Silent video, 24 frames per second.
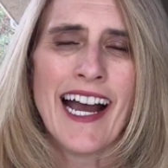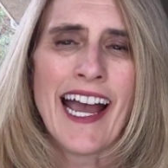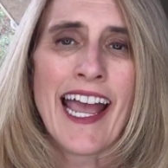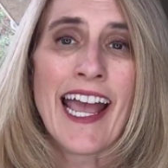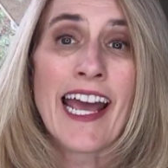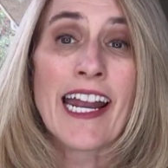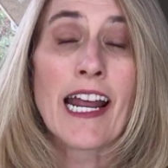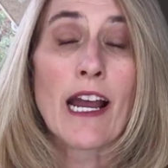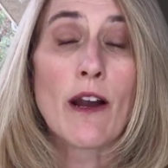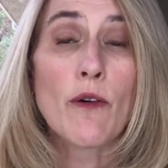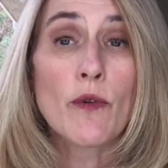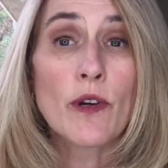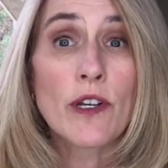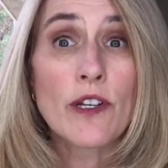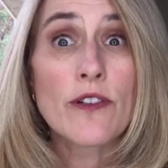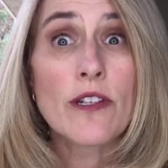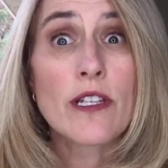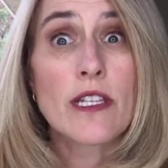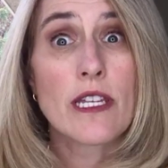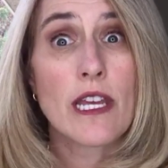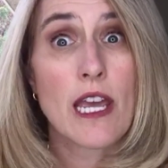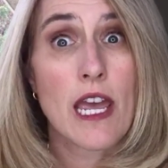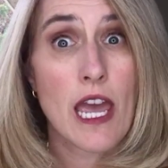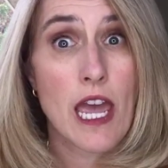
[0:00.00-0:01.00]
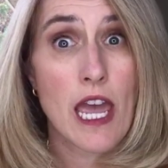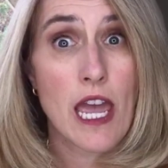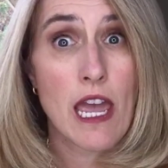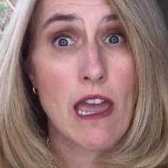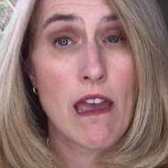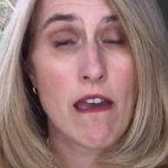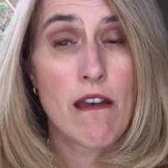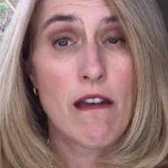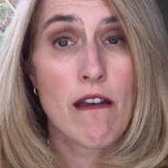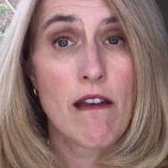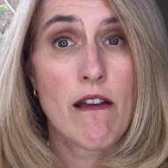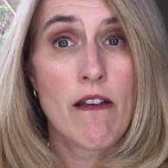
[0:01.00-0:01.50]
And I will
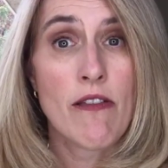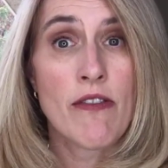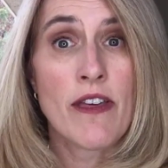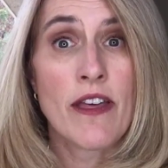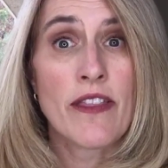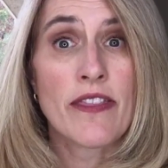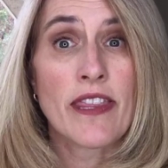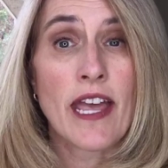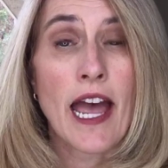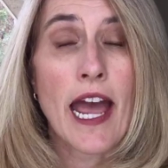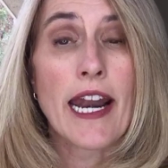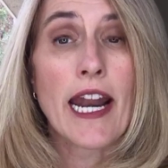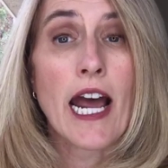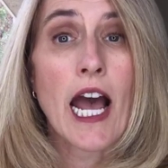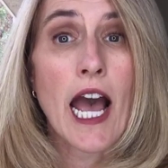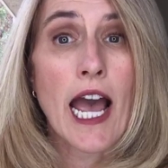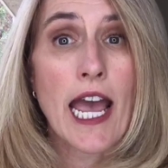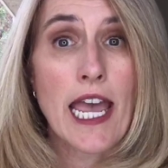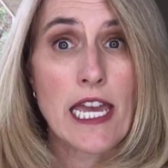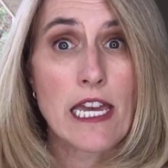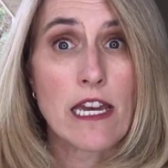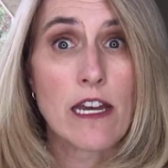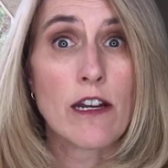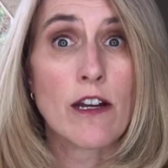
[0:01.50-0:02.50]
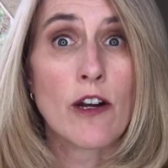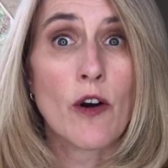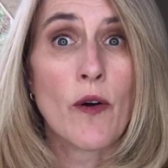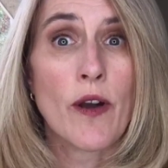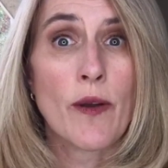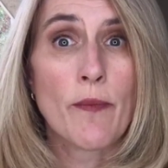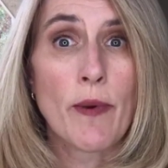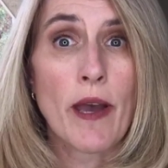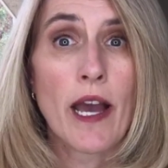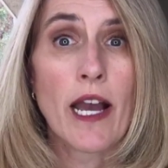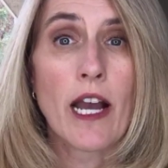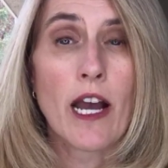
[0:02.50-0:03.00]
say that hike
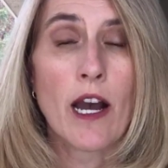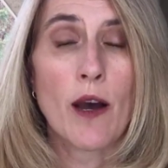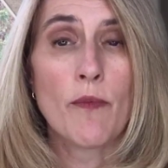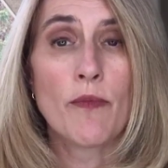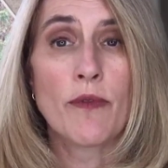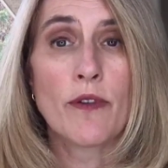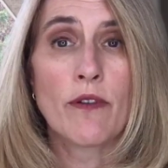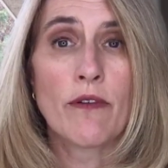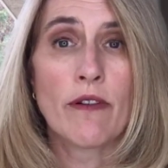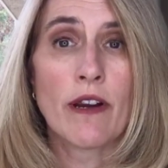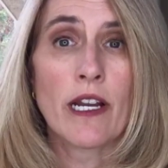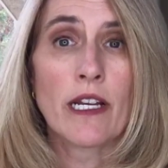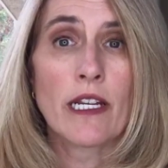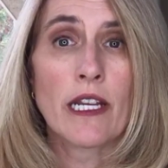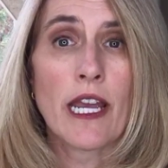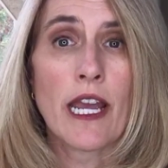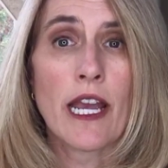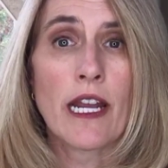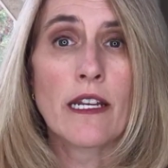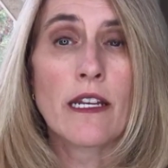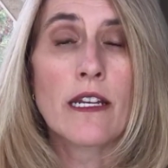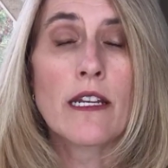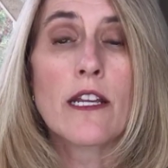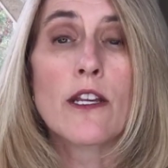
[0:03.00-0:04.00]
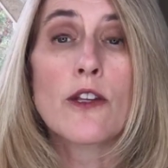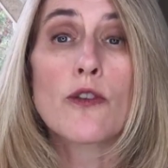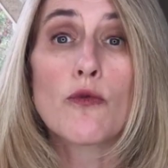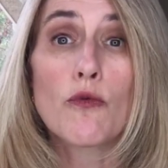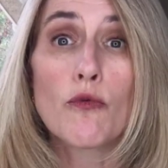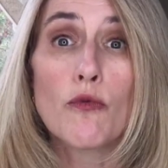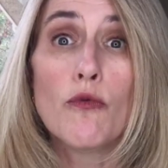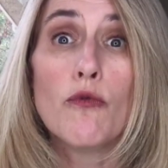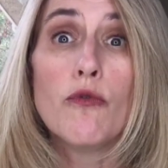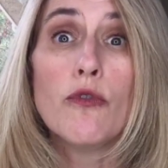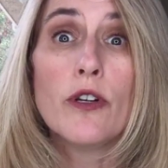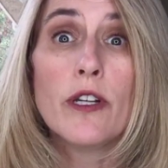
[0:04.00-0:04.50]
going back up the Grand Canyon is
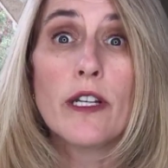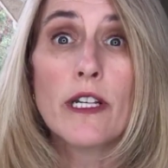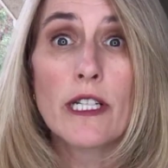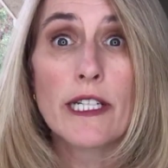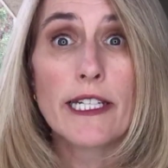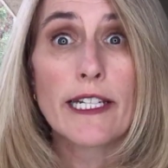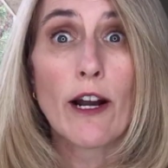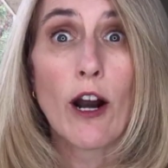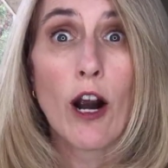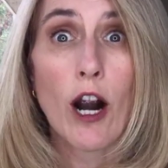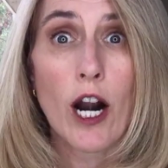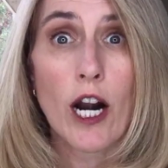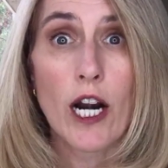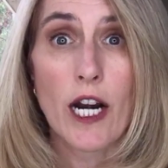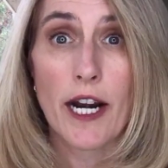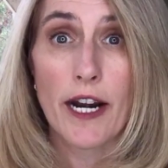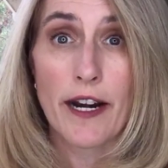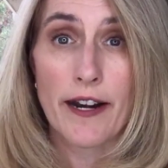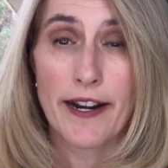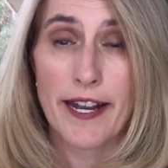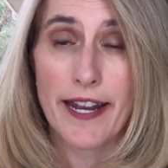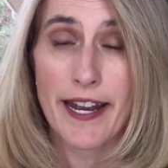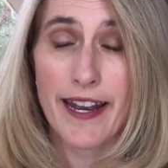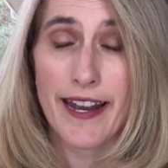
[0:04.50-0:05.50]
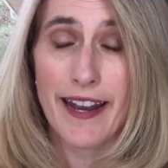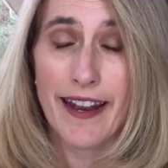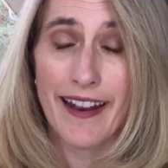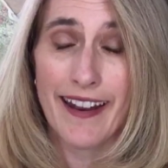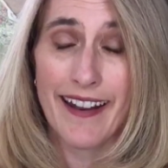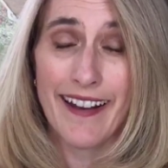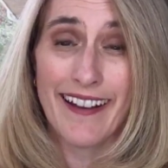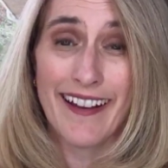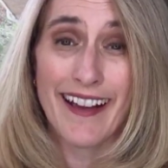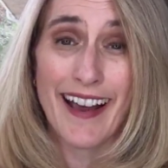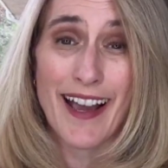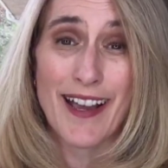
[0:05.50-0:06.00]
really hard.
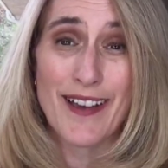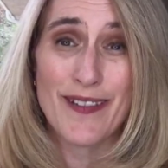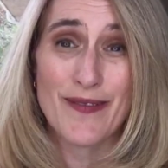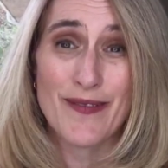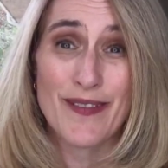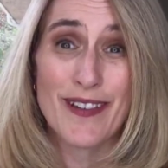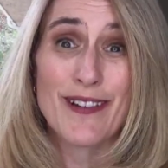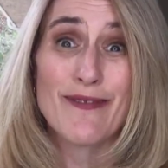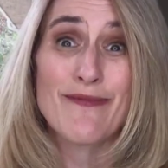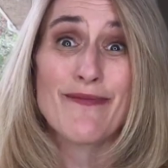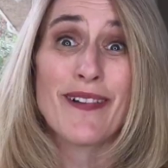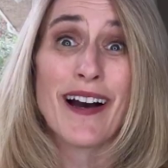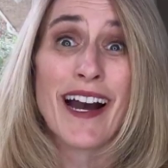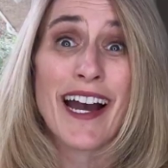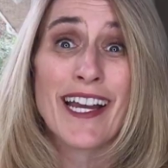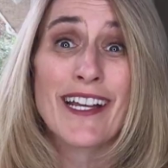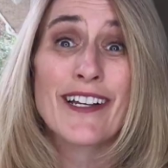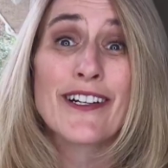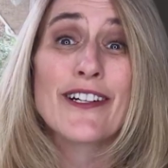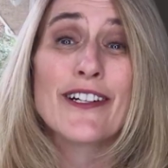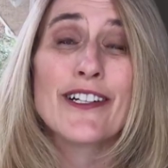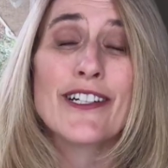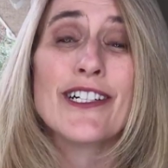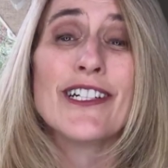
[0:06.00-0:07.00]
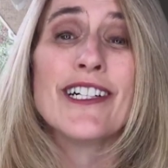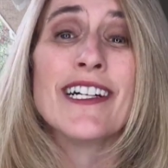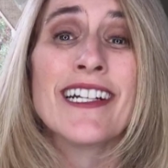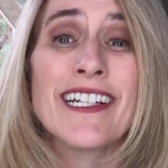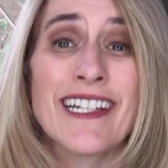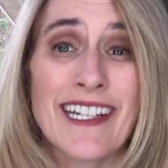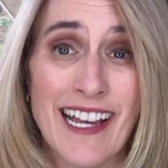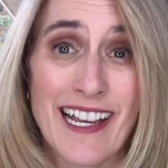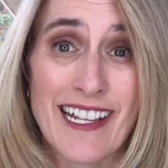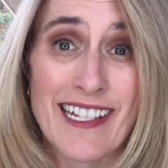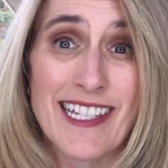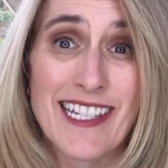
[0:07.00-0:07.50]
I mean, my
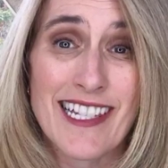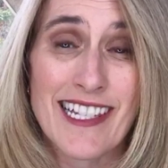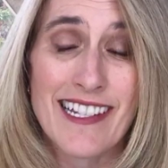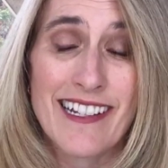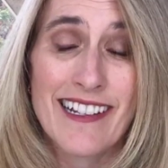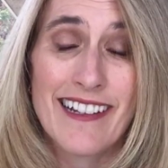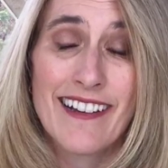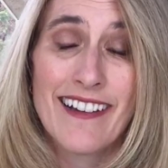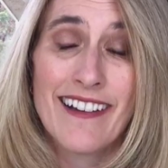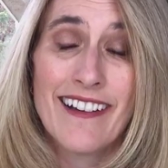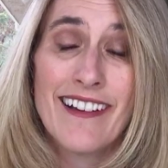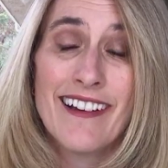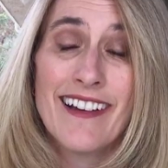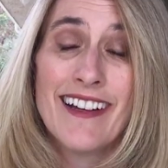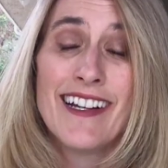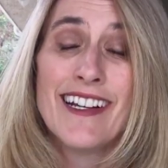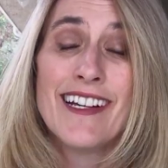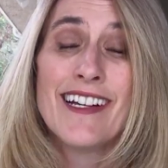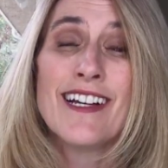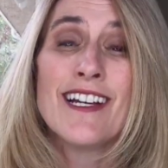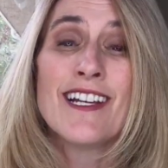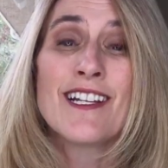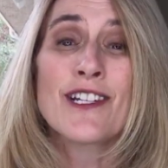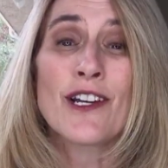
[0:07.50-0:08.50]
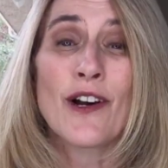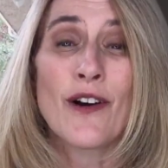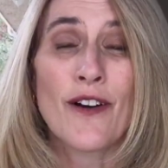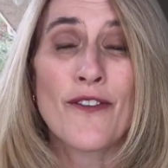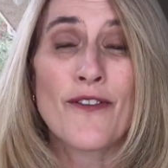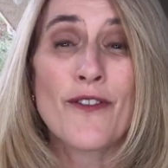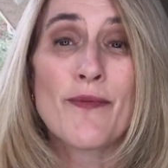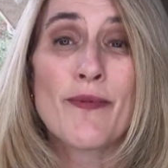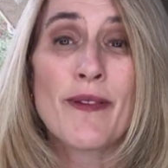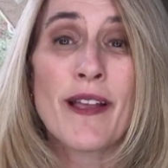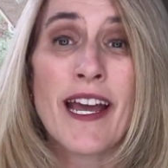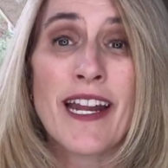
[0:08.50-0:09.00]
goodness. So
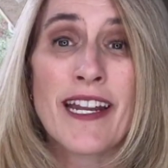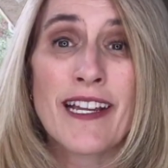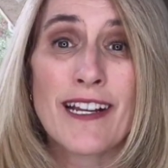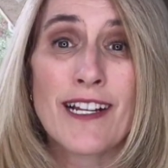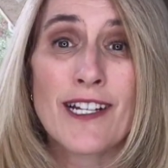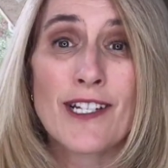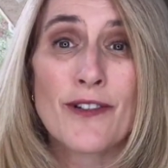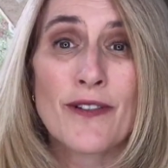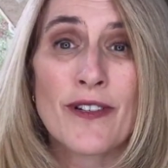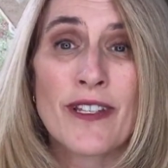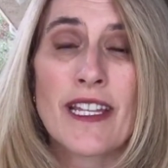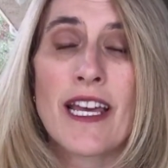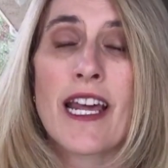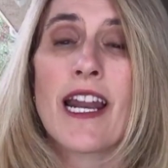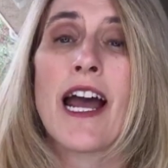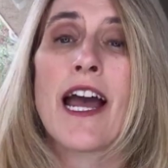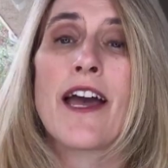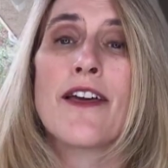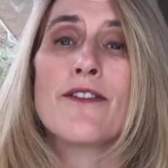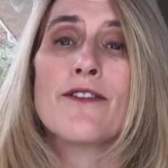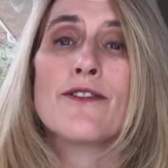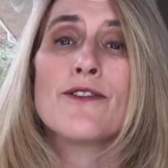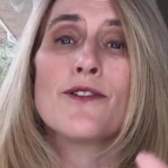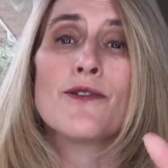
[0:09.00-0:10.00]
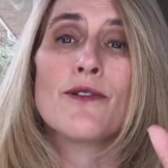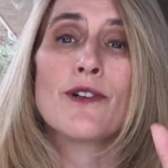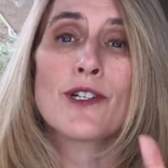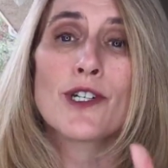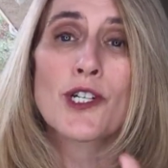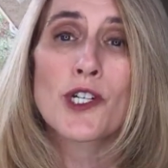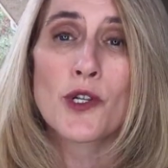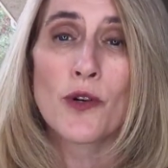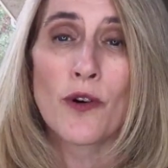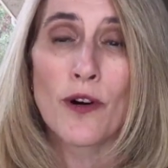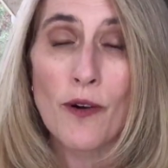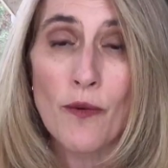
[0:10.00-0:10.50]
if you're planning on doing that, either do a
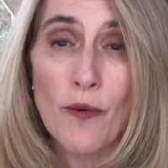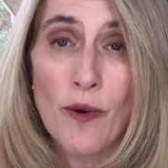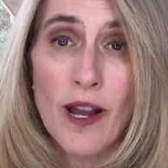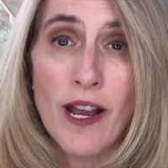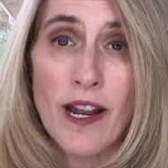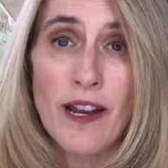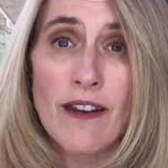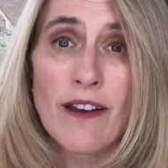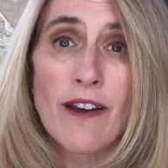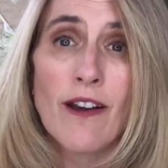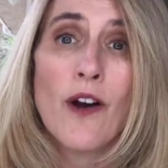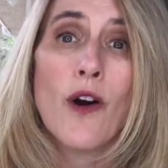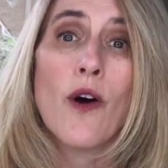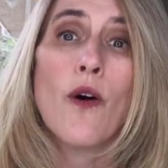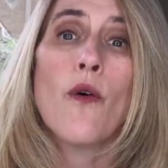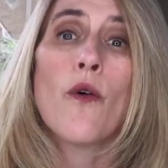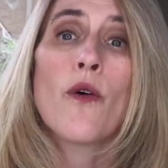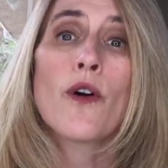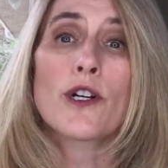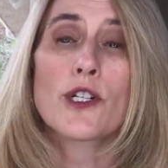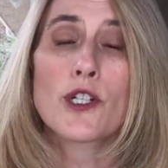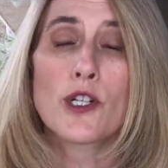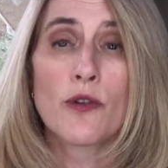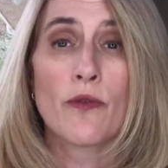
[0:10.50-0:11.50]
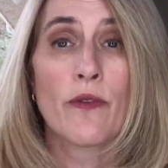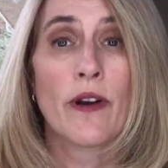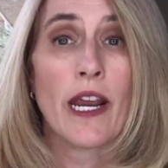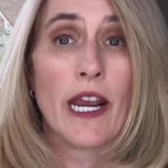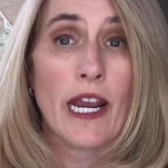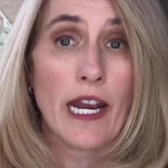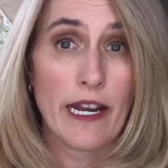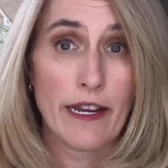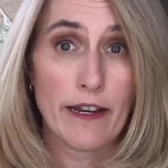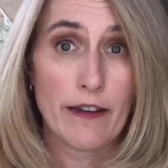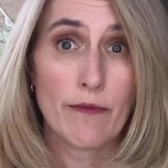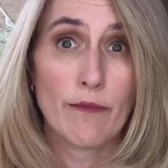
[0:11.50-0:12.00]
short one or
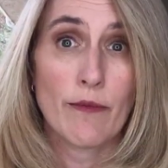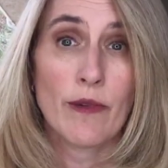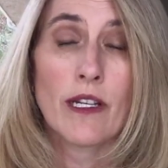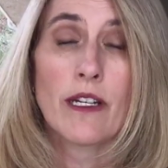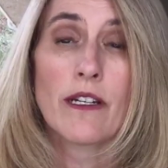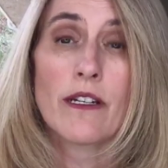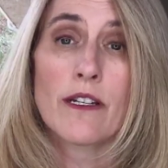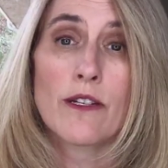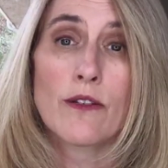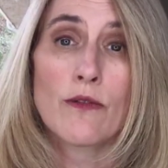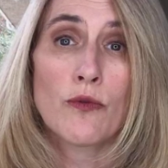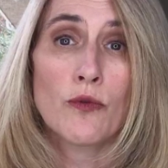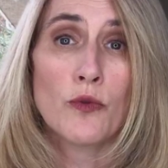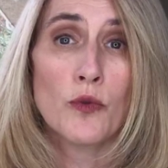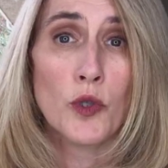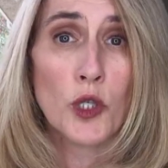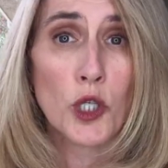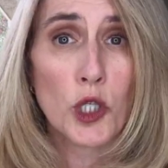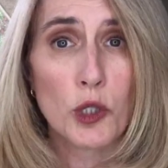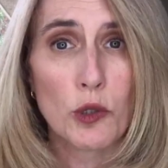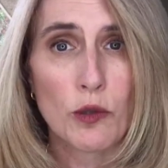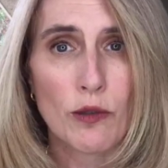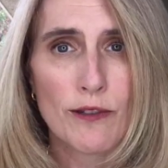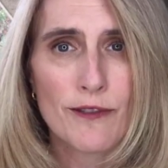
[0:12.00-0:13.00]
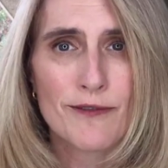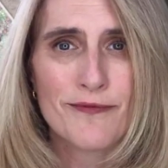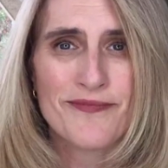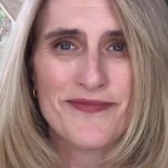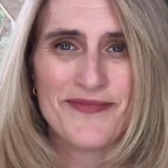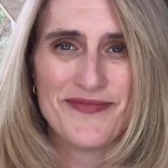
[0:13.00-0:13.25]
train, because whoo!